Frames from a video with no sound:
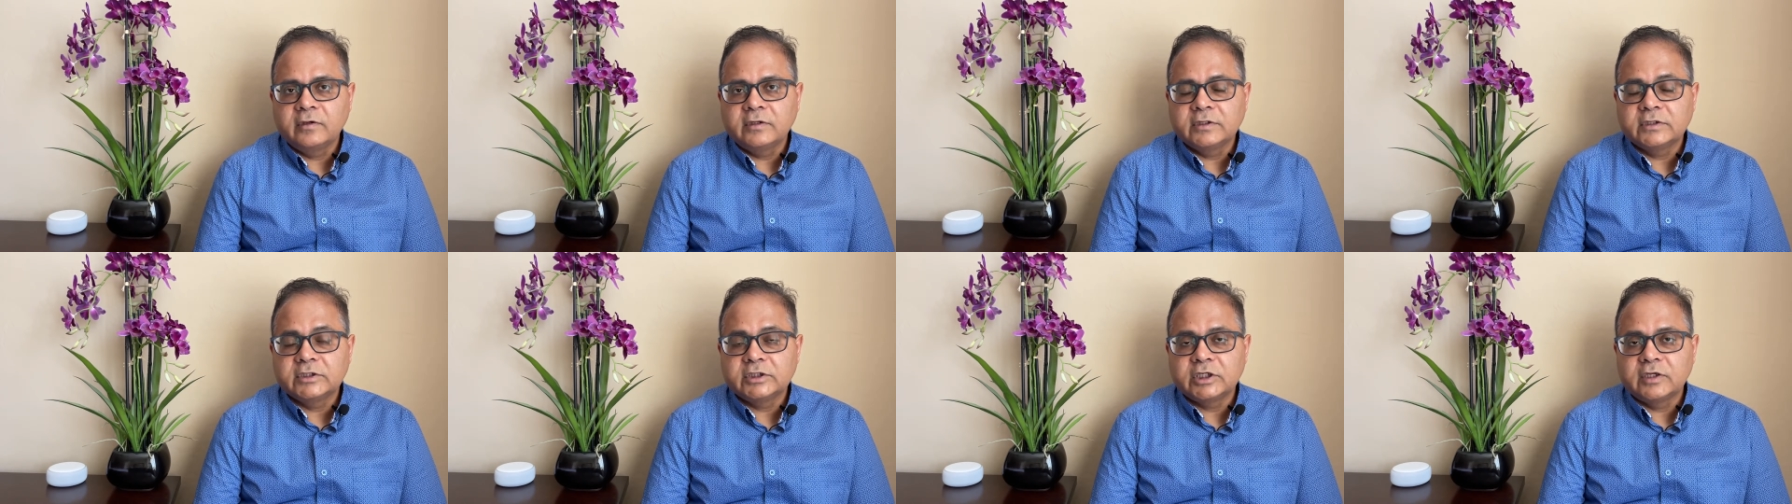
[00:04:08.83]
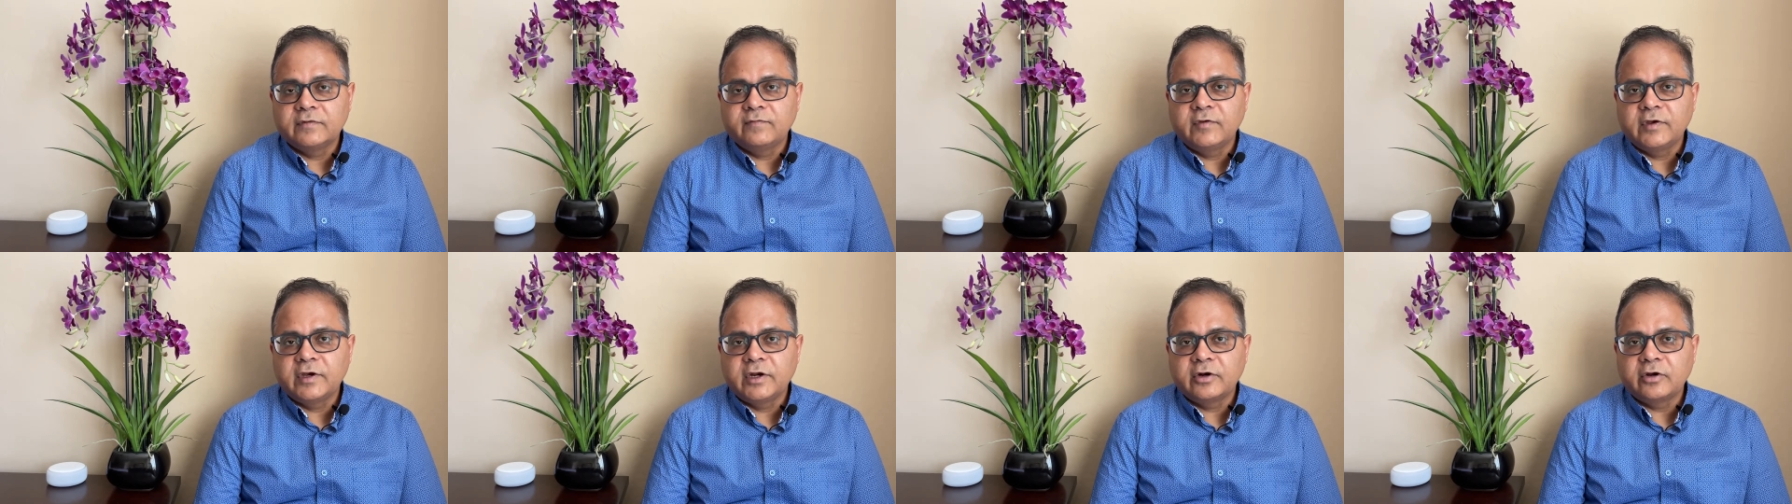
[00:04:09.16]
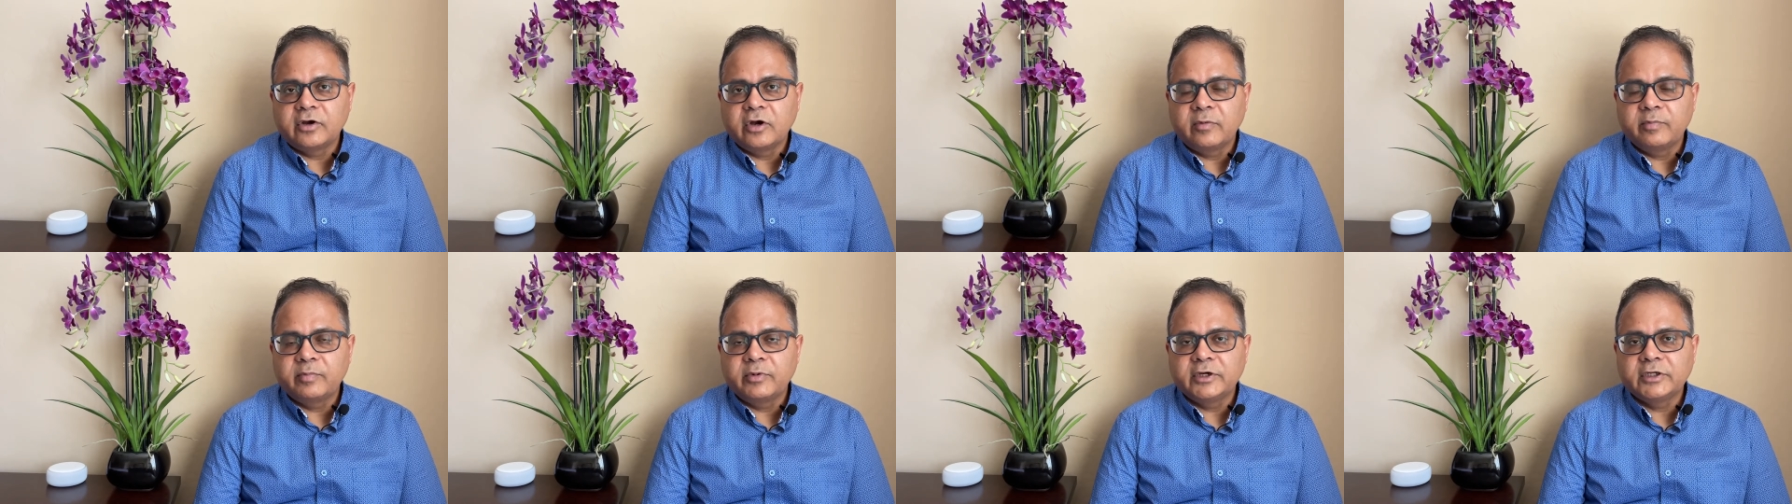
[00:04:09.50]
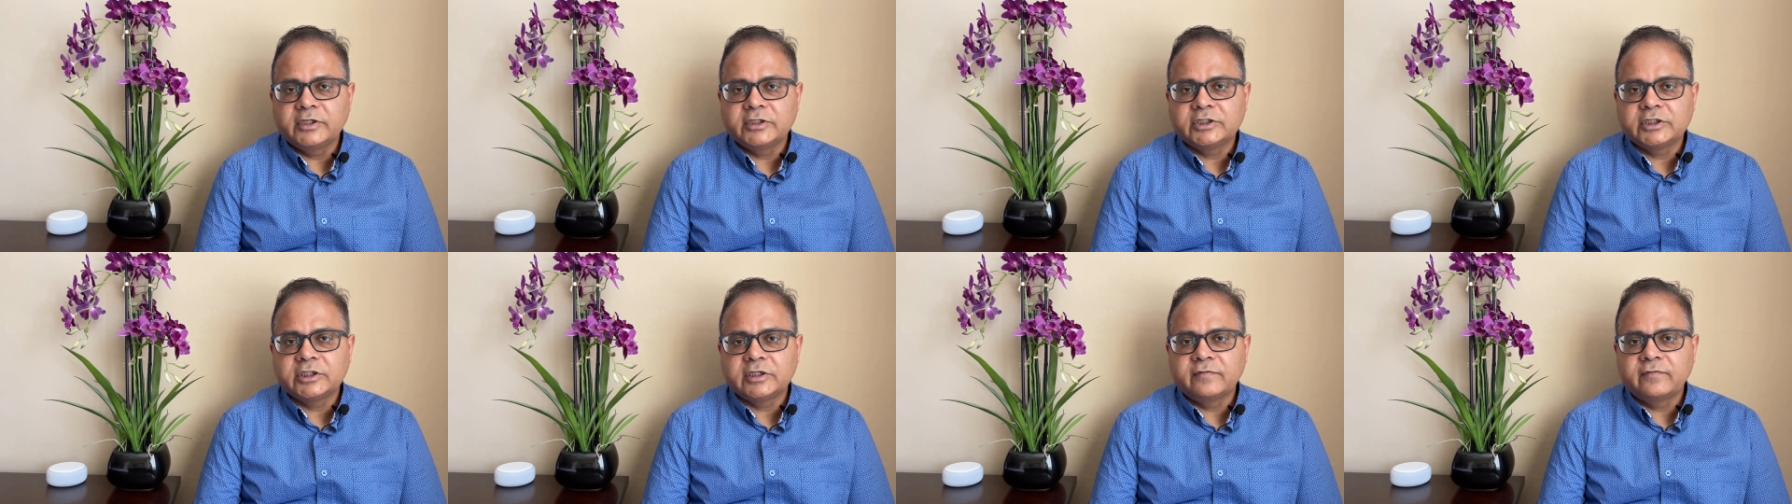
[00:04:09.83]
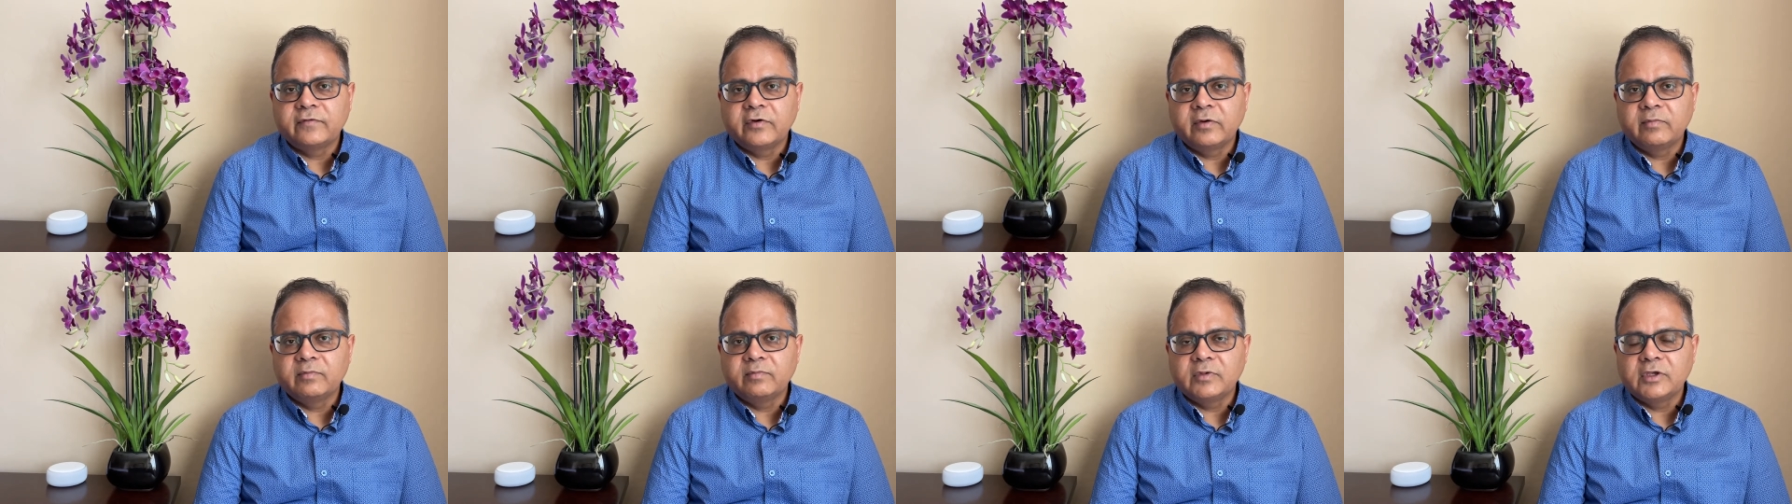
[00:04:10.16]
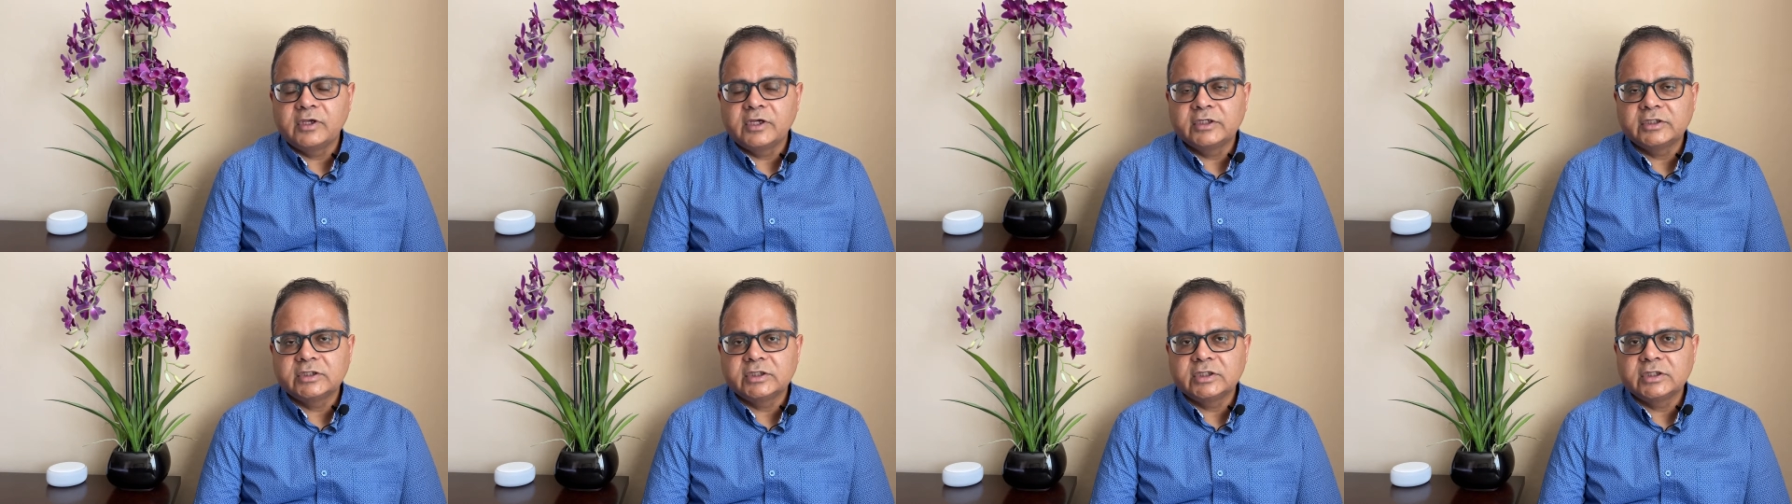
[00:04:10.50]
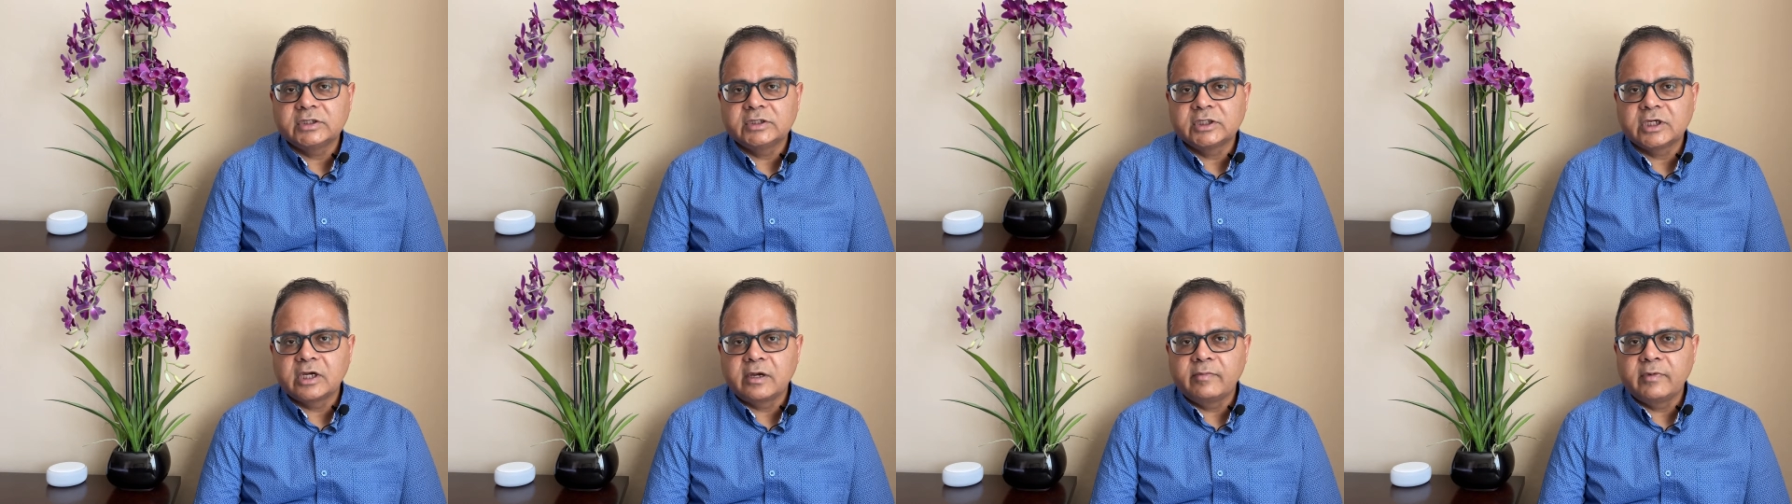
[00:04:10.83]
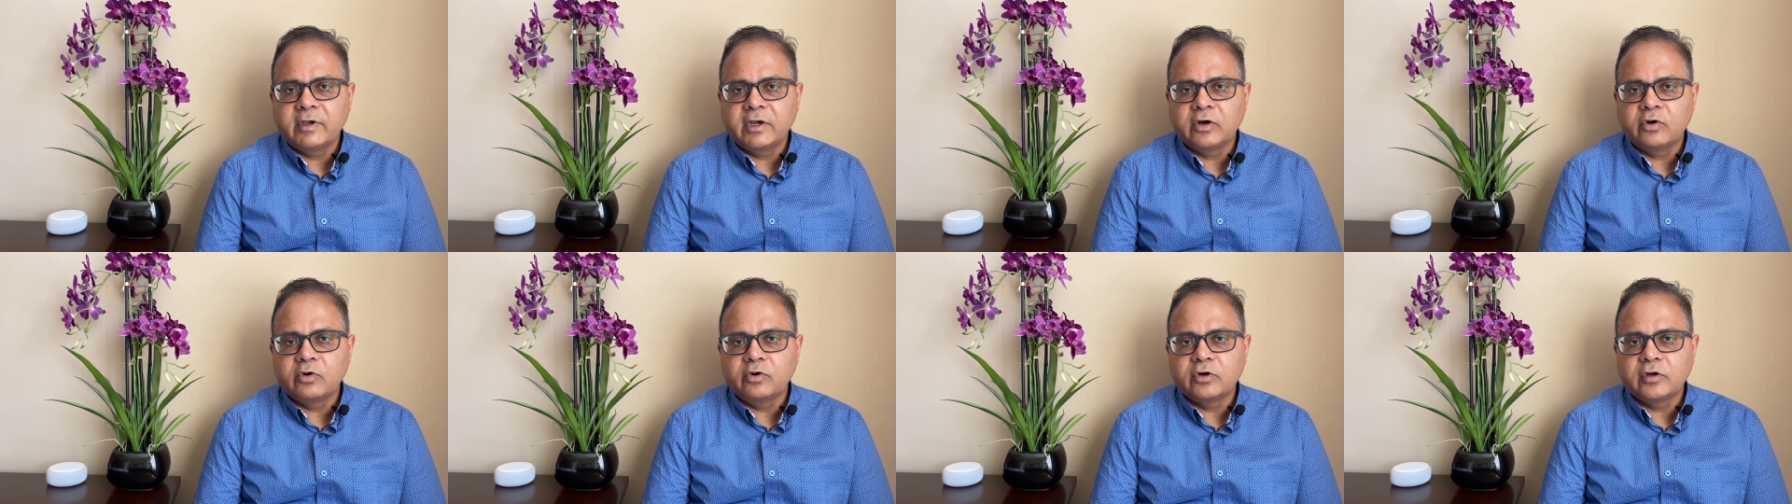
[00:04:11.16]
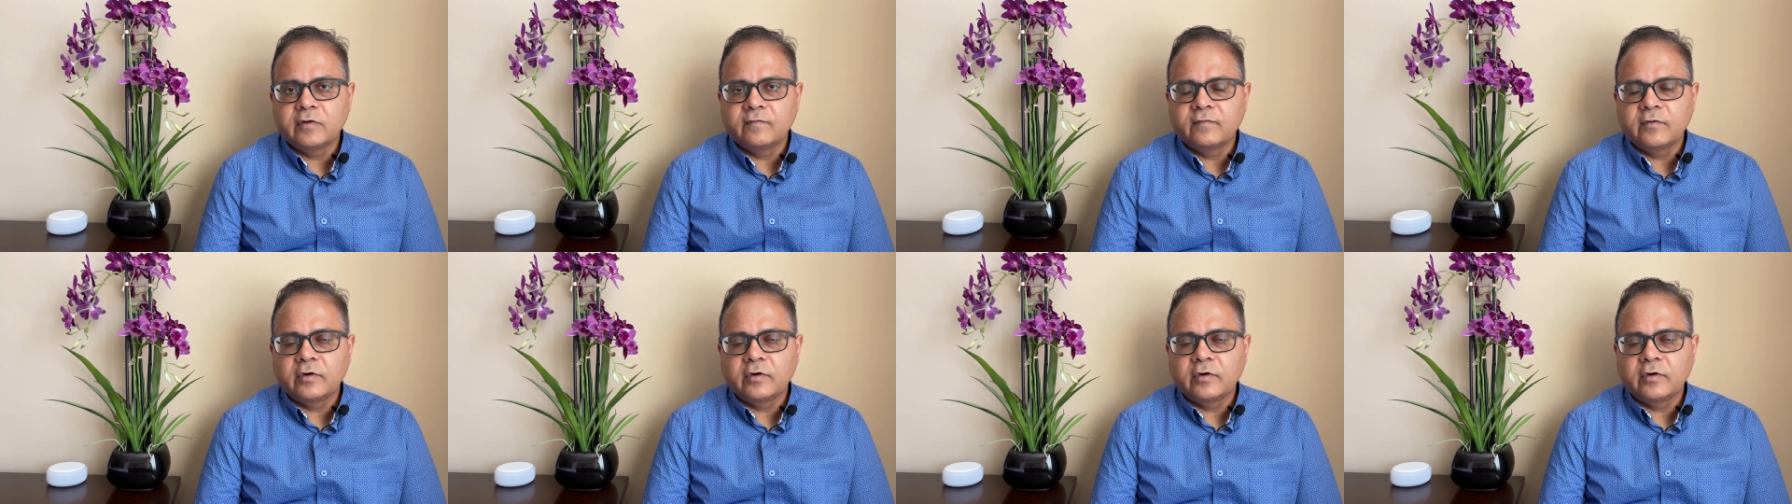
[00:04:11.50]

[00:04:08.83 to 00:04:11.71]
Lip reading: severe competition from PhDs coming out of